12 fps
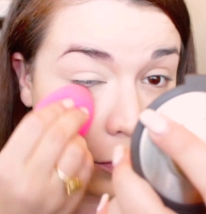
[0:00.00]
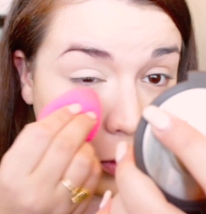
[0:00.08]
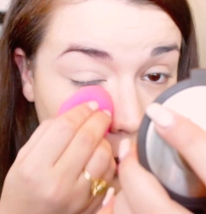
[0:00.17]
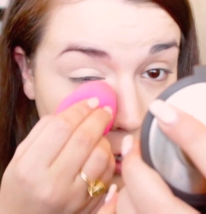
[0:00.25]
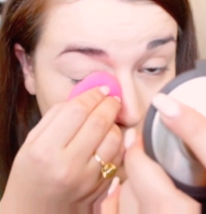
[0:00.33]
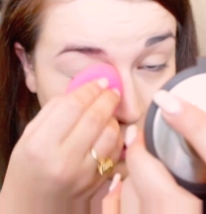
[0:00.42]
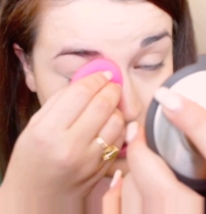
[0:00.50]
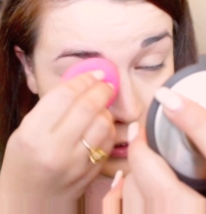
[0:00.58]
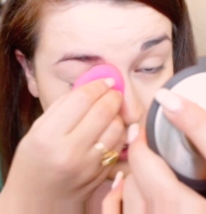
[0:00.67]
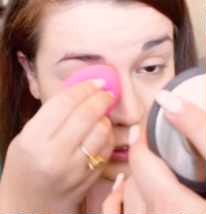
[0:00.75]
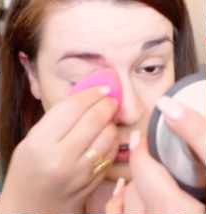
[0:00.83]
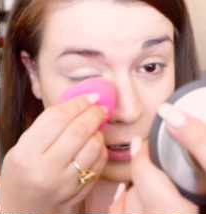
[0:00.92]
Prolongwear
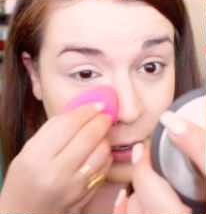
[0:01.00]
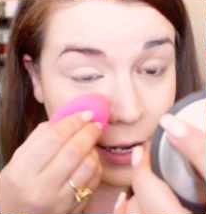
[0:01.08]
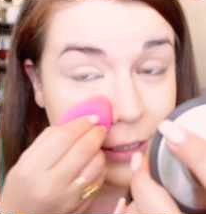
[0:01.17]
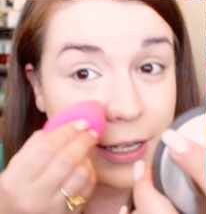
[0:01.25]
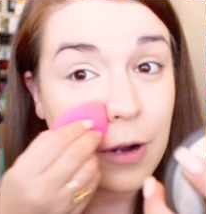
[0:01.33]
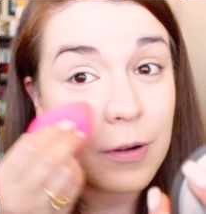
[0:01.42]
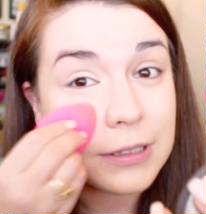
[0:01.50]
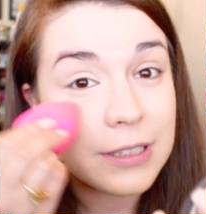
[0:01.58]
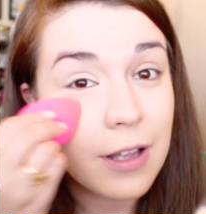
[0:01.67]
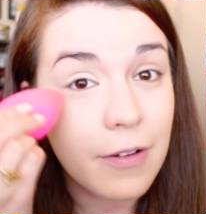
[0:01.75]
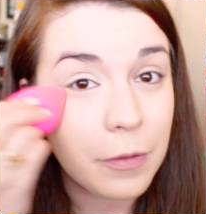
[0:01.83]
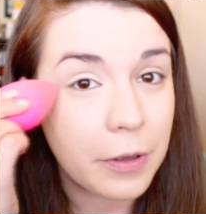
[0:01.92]
concealer, as I always
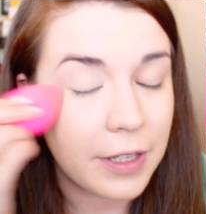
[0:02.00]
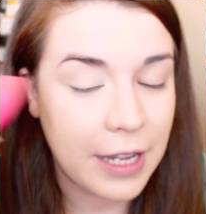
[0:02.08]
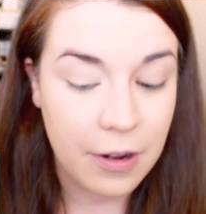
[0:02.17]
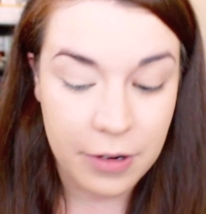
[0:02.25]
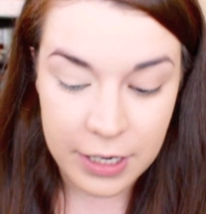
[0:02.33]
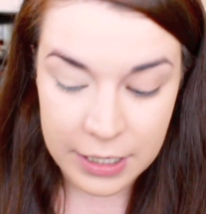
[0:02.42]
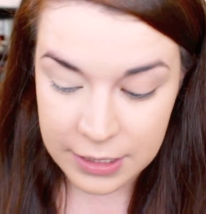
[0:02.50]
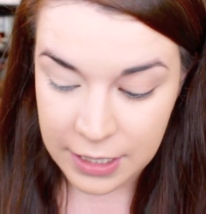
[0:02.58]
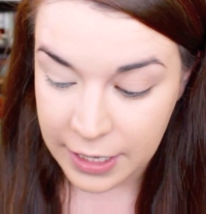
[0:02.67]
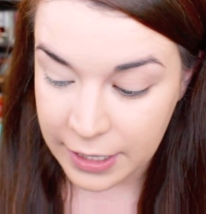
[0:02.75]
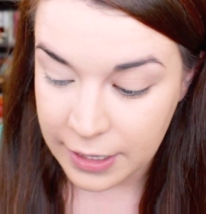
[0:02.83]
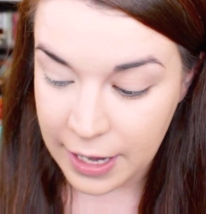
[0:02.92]
tell everyone at the counter, is
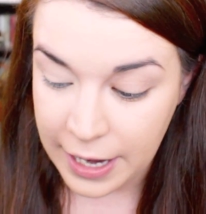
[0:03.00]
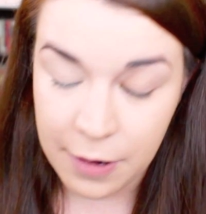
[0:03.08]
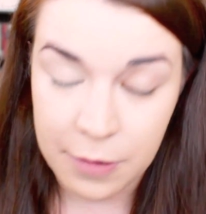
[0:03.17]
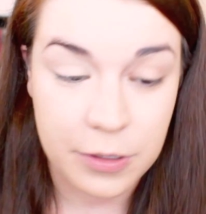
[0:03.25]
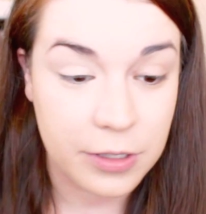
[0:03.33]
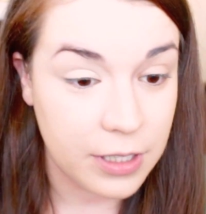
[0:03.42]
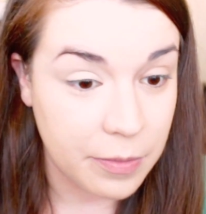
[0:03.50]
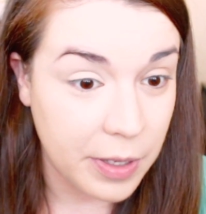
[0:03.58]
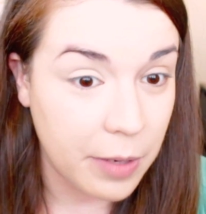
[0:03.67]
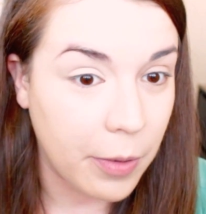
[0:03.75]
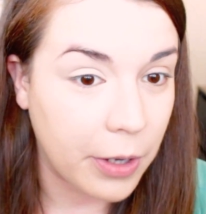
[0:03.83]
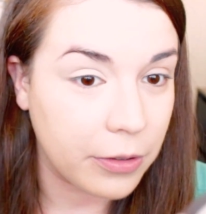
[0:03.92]
like 8 hours of sleep
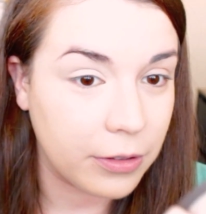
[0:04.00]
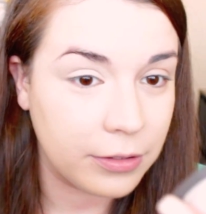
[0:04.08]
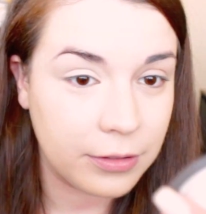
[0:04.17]
in a bottle.